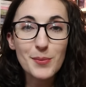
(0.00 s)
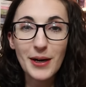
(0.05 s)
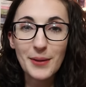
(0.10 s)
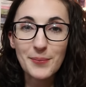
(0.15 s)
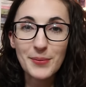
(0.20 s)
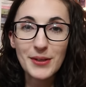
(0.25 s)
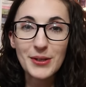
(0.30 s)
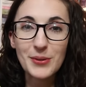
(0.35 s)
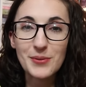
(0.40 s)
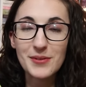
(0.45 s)

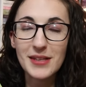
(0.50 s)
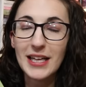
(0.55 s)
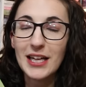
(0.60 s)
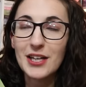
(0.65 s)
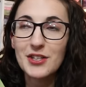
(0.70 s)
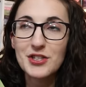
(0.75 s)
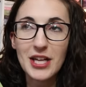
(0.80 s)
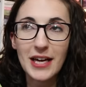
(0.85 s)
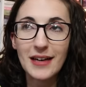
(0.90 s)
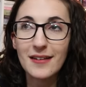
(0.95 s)
puppy who's like
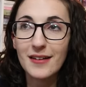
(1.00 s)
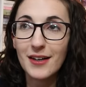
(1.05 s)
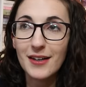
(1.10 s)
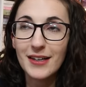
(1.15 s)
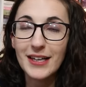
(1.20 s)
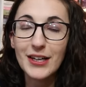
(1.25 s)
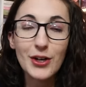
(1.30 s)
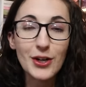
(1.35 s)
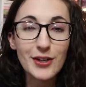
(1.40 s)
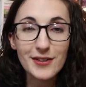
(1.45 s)
a terror.
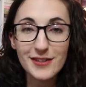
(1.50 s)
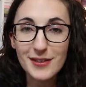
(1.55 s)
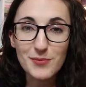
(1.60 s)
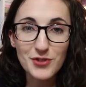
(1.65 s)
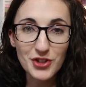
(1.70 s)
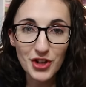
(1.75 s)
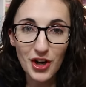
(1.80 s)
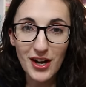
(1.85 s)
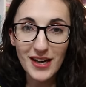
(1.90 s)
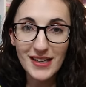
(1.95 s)
He calls him
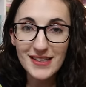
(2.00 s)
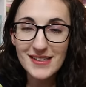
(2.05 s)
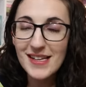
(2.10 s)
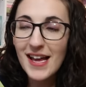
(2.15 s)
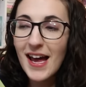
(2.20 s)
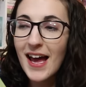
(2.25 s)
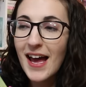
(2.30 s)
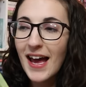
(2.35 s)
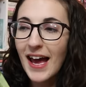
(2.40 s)
Jaws.